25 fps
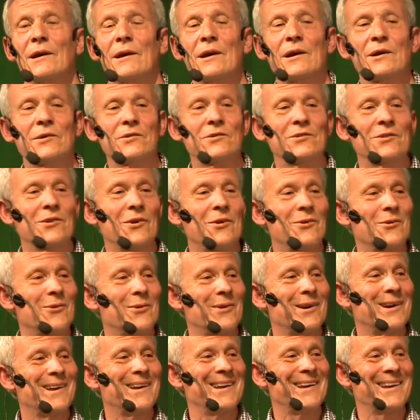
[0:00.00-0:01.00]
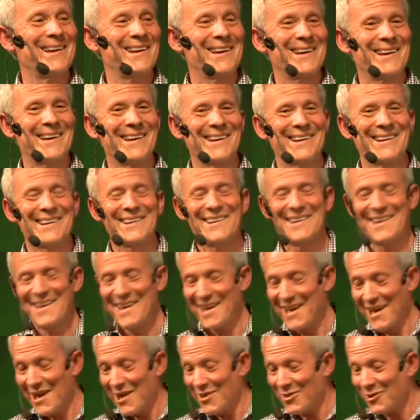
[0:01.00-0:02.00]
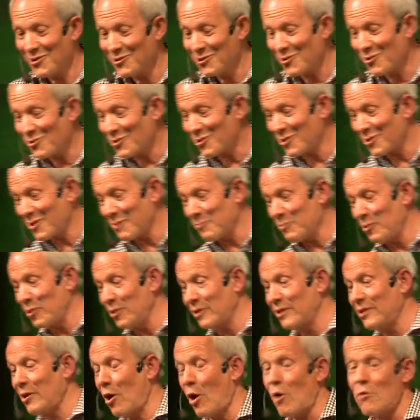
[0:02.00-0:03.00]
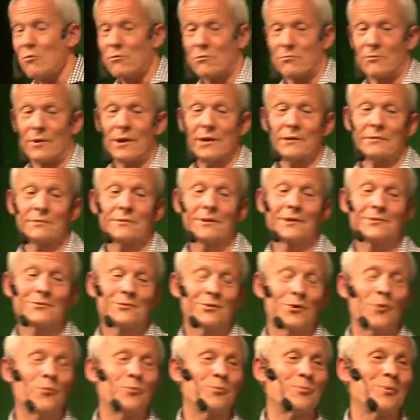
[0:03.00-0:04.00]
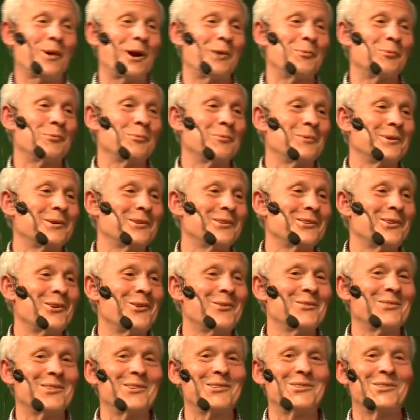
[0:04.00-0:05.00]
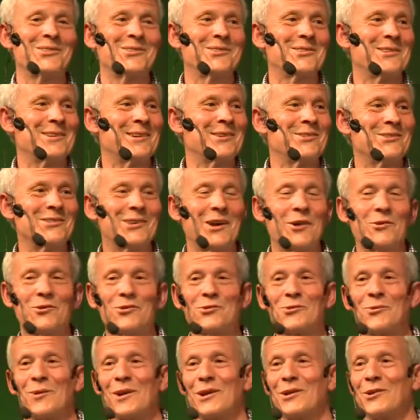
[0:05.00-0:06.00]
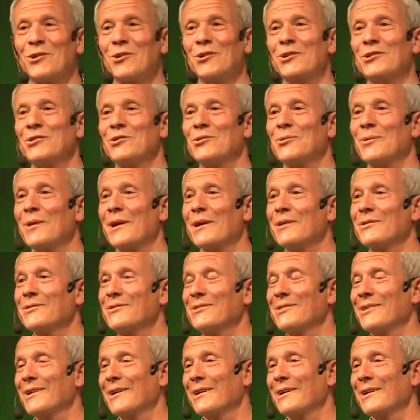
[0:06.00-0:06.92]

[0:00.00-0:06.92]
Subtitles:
So the local community, oh, great, no problem. You know, this sounds great and good to us.